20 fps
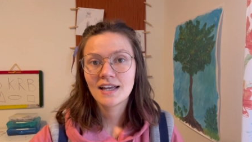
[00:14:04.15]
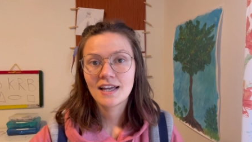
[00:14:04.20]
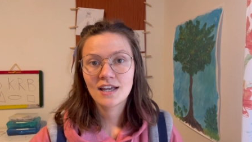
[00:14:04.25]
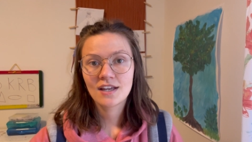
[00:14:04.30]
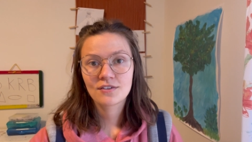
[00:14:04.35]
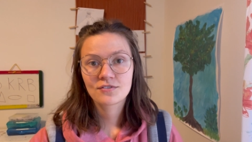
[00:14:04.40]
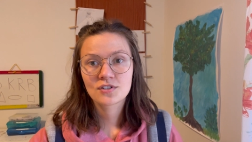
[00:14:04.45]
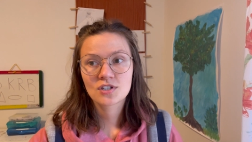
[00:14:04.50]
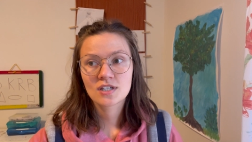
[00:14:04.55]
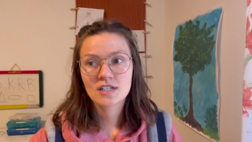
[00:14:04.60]

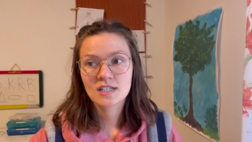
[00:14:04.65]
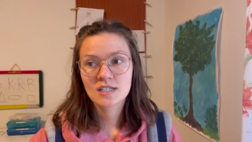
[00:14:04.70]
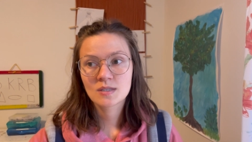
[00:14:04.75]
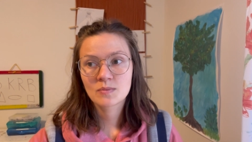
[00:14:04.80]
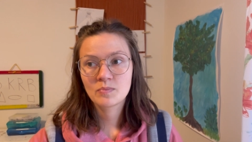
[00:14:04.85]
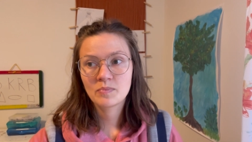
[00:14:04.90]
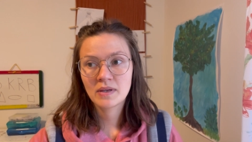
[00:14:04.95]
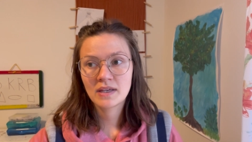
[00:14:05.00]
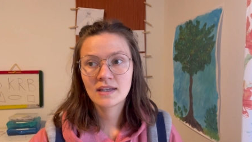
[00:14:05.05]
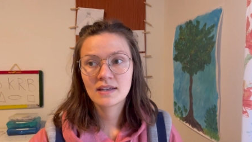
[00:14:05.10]
If she's
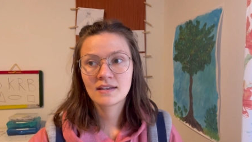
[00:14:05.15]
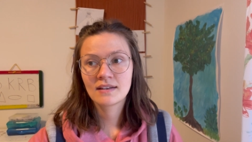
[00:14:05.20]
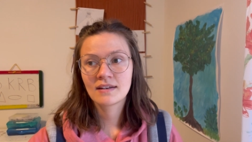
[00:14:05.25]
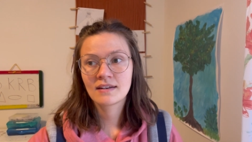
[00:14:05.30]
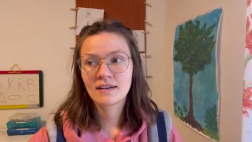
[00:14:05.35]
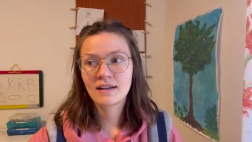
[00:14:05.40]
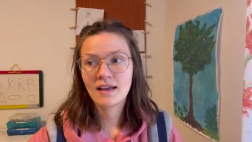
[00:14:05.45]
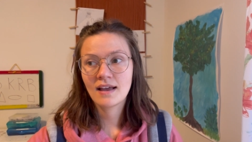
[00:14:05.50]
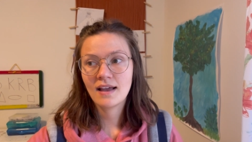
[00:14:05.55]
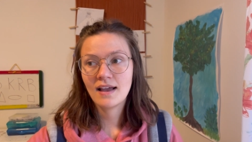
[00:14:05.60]

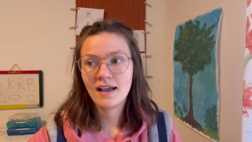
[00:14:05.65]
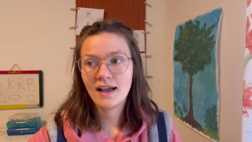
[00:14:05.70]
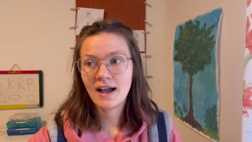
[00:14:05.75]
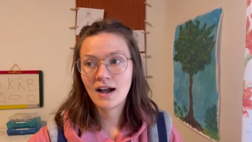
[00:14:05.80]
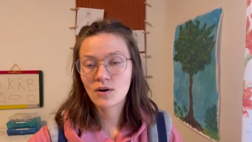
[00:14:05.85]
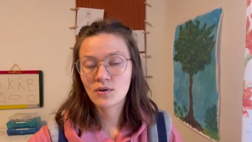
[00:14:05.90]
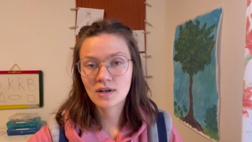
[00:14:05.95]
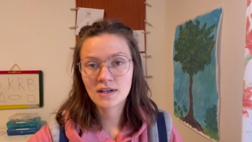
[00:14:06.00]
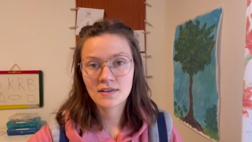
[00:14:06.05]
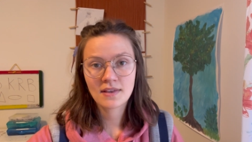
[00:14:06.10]
been
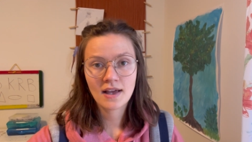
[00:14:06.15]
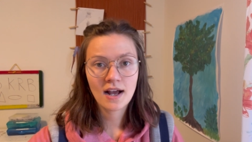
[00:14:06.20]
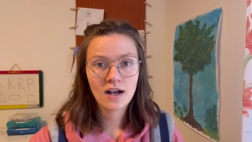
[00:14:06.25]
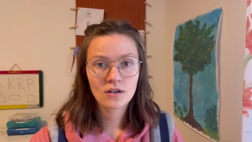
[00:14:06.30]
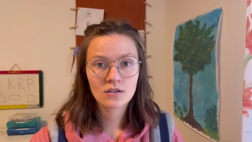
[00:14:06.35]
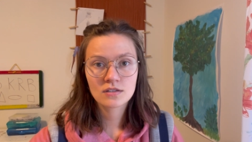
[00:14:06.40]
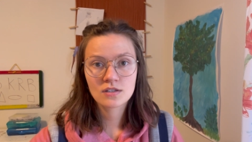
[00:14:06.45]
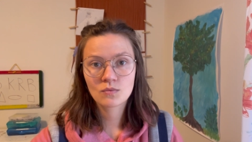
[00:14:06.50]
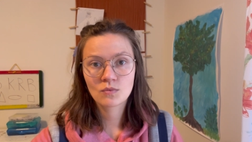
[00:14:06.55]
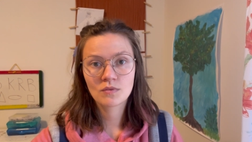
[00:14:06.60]
out in the
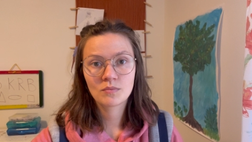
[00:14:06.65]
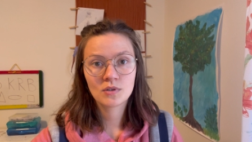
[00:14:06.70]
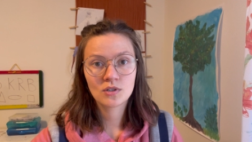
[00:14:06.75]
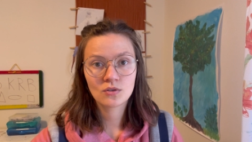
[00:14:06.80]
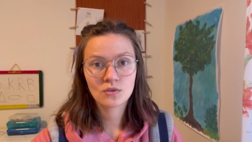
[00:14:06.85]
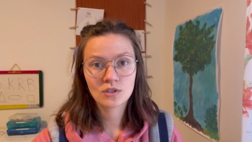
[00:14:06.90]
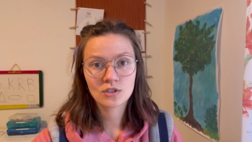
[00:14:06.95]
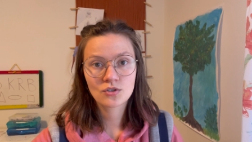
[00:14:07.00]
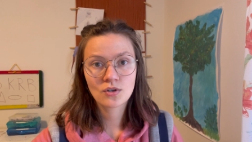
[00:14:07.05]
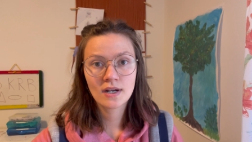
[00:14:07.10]
house and we've been
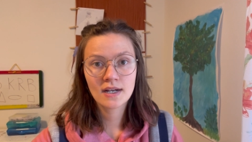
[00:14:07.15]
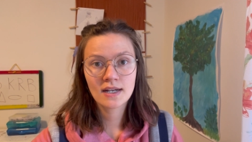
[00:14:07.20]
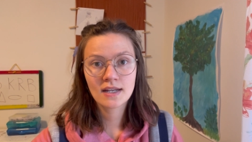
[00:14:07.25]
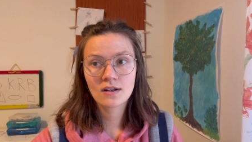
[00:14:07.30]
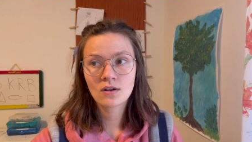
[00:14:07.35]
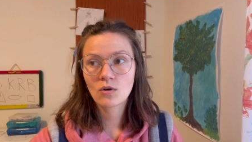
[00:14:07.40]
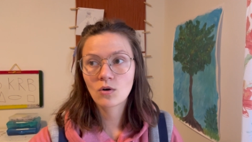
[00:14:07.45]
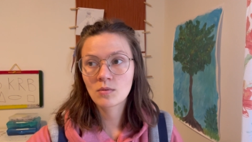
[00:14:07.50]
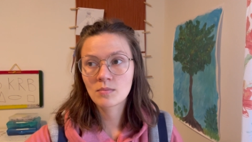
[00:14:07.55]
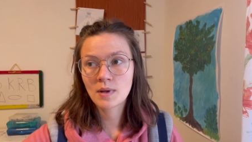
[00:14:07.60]
doing
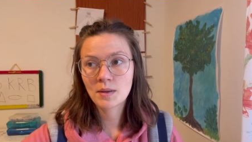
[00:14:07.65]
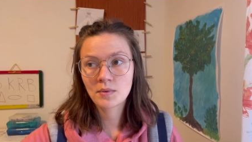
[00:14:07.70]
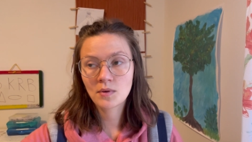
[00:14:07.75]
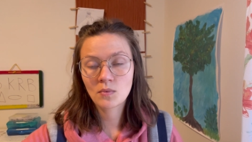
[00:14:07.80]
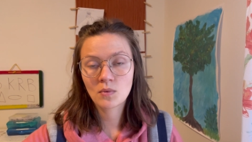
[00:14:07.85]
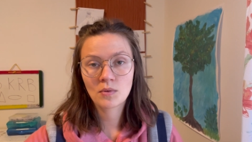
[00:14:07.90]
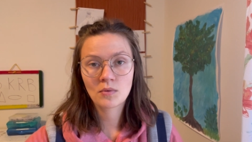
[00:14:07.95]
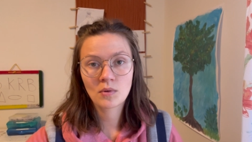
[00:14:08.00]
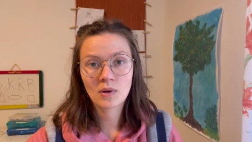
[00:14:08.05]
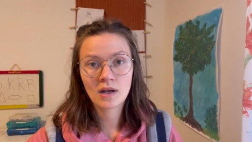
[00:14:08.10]
training, or maybe
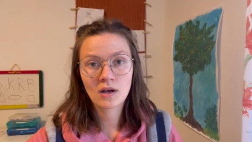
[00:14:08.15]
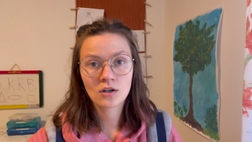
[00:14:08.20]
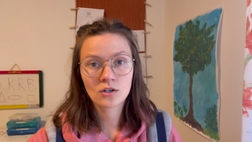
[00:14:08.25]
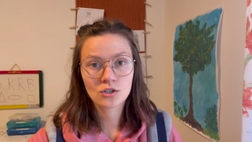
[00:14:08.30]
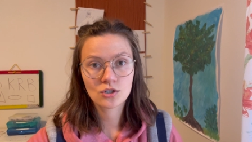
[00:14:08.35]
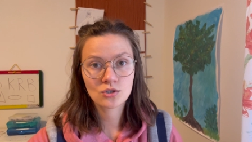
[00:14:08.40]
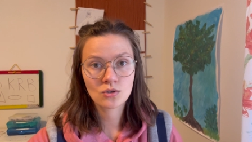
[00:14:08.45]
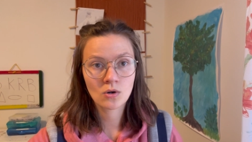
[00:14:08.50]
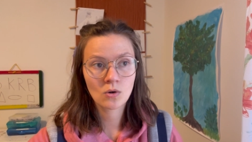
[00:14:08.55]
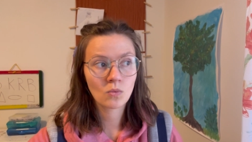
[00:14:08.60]
we went on a
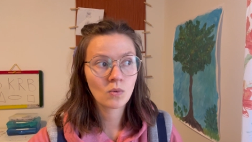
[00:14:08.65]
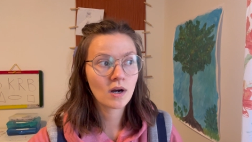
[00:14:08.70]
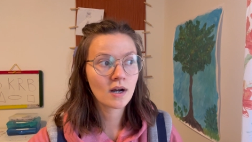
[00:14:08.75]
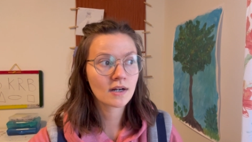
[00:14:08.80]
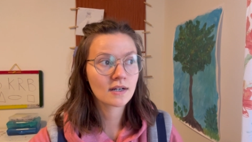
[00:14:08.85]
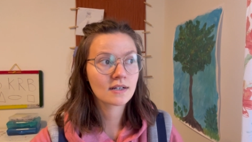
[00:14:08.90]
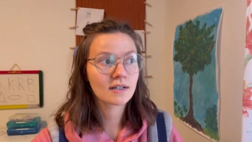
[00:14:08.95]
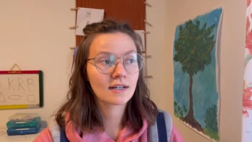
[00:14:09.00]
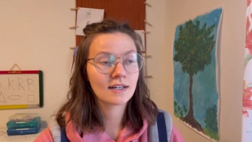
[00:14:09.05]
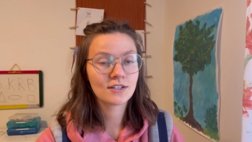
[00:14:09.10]
short
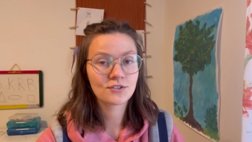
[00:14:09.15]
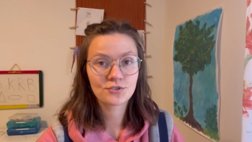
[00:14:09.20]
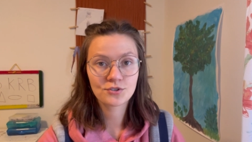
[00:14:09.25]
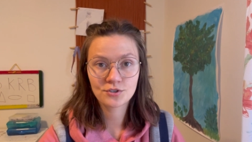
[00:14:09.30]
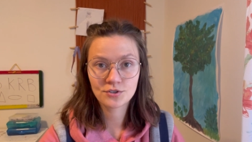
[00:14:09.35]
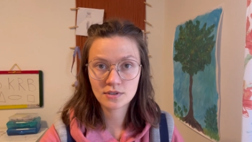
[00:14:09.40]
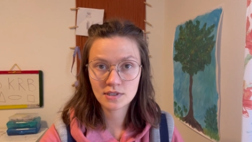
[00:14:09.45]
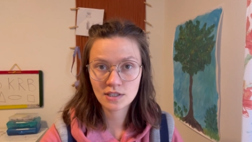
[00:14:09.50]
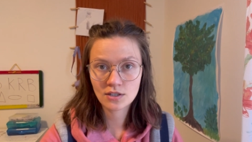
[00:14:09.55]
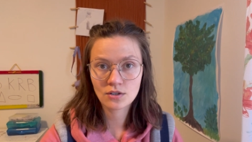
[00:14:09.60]
walk,
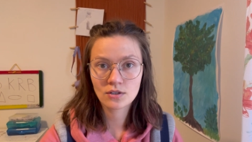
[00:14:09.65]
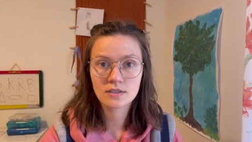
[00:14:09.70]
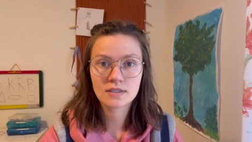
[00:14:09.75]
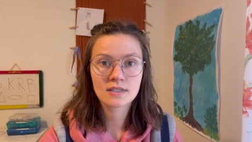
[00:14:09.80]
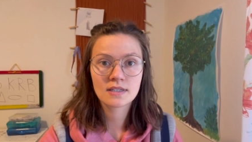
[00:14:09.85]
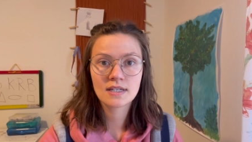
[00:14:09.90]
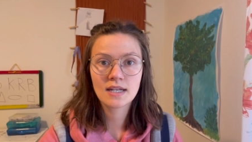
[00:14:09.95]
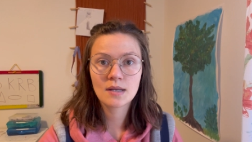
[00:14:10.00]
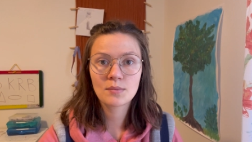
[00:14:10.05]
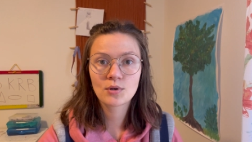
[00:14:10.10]
introducing her to
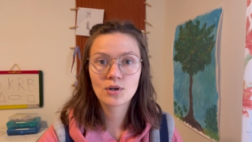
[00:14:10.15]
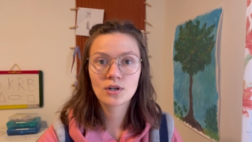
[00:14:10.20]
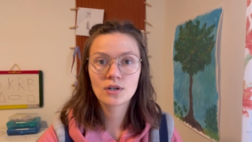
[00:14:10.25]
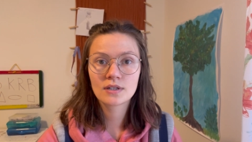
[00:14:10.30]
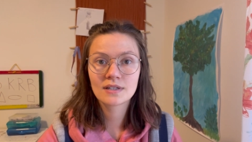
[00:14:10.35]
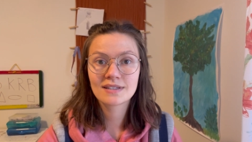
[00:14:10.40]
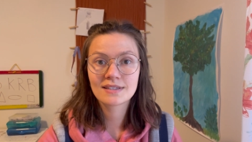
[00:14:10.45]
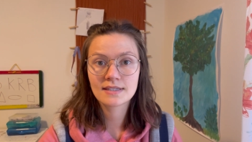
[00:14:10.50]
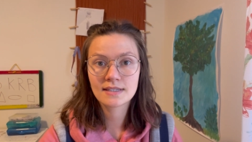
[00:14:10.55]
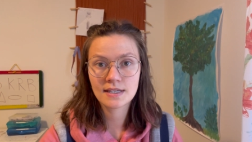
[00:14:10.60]
the neighborhood
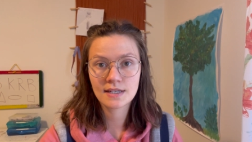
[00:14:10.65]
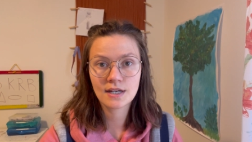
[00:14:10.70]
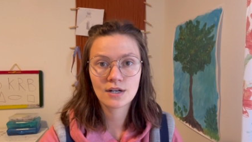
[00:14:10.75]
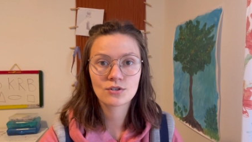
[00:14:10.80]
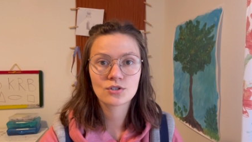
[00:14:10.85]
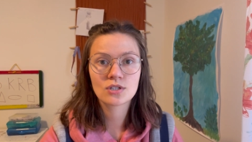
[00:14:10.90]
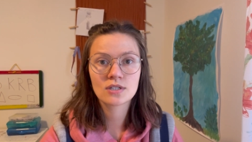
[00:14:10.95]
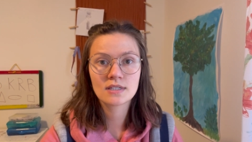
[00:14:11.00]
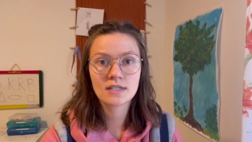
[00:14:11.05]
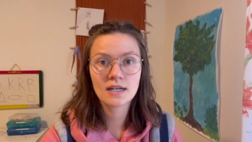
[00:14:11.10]
and seeing how
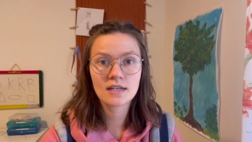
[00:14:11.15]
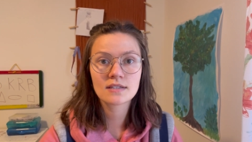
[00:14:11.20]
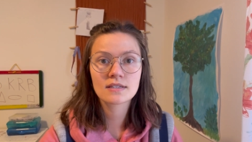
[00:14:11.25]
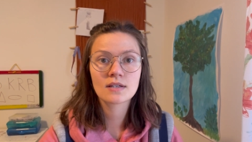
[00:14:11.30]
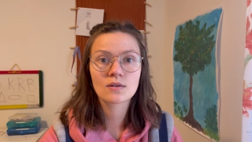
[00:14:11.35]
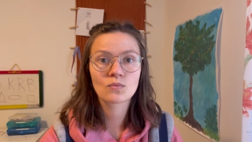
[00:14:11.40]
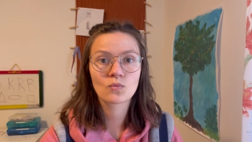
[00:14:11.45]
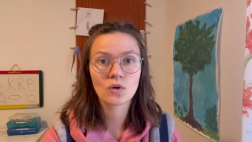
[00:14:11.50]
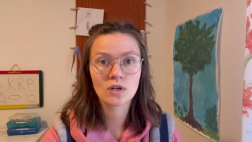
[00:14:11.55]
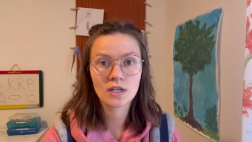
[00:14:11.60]
she does
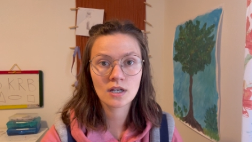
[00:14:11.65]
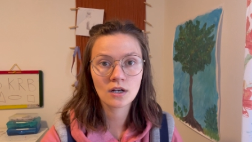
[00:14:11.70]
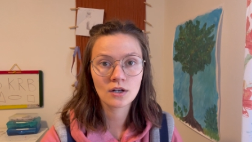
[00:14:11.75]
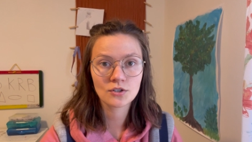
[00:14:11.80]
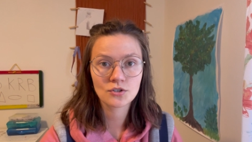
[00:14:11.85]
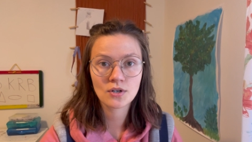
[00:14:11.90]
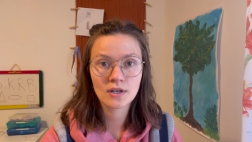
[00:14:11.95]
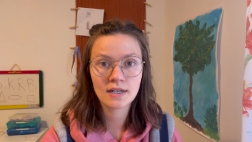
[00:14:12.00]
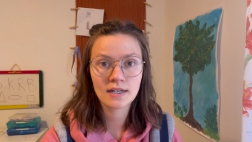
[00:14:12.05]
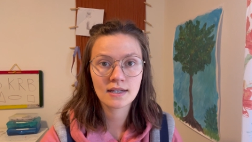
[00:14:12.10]
and working on
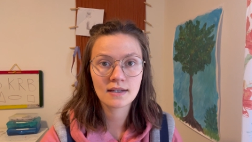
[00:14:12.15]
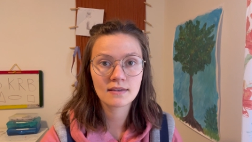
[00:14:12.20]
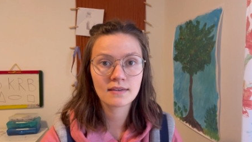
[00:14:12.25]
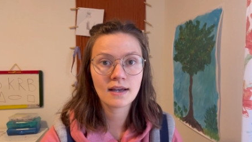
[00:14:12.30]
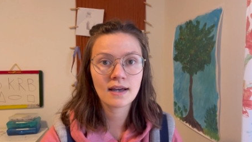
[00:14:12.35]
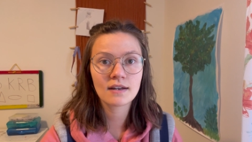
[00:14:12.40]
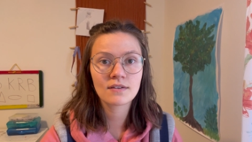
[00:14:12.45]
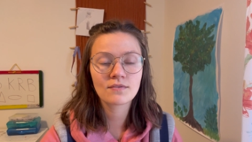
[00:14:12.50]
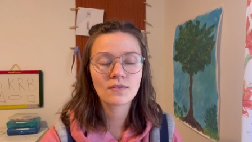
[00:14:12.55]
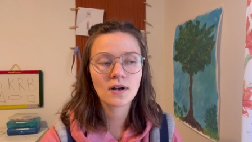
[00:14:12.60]
training in
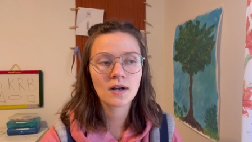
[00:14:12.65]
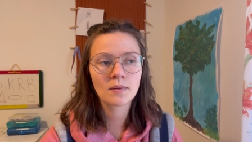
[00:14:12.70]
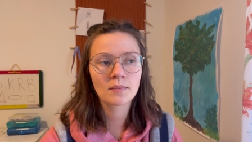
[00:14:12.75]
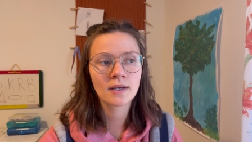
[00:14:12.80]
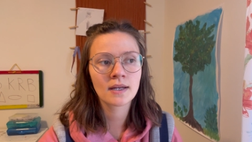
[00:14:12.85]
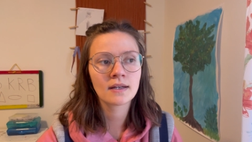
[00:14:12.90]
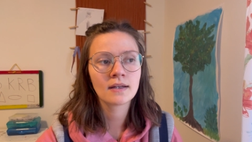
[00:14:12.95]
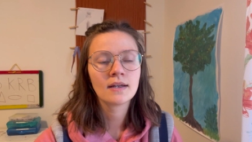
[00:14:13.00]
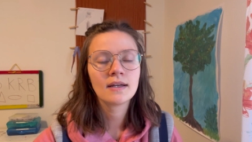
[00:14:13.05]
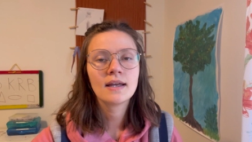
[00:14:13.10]
that environment,